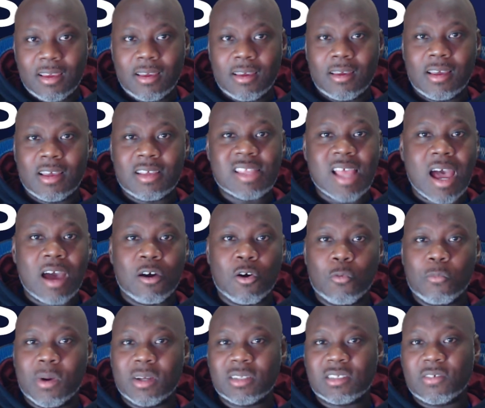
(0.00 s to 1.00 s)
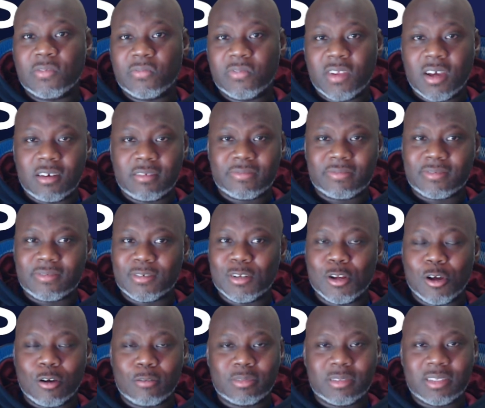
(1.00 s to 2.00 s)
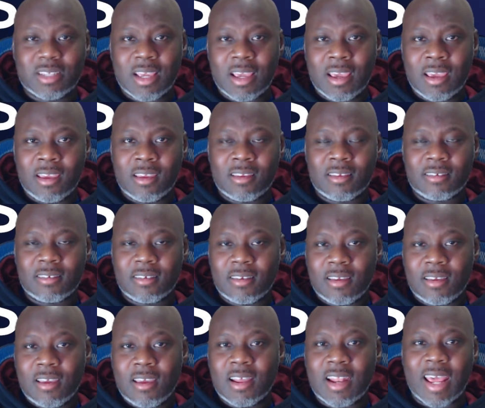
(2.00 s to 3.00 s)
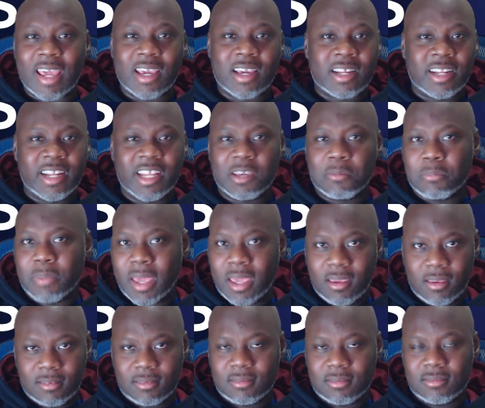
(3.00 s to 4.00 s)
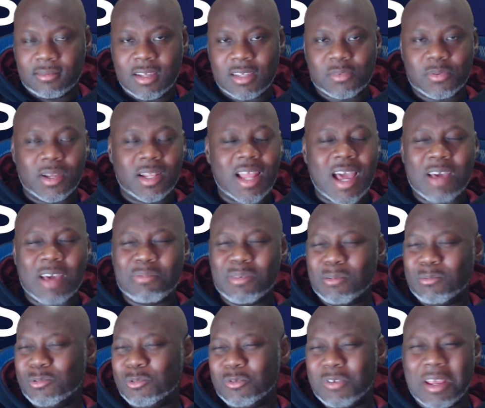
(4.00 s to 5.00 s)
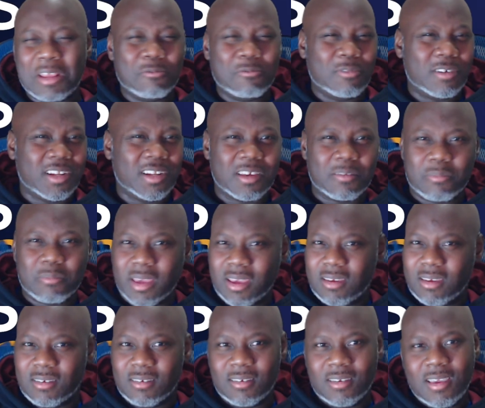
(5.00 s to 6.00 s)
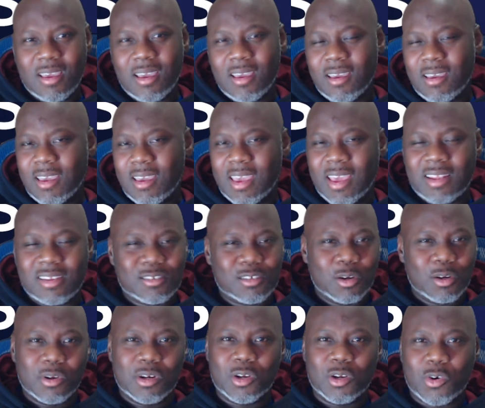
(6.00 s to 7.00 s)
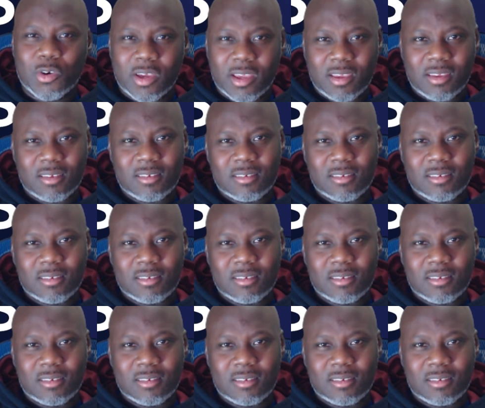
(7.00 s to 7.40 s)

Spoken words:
It's not a whole bunch of fluff. You know what I'm saying? Like clickbait. That's what a lot of people do. They do clickbait, and it's so annoying.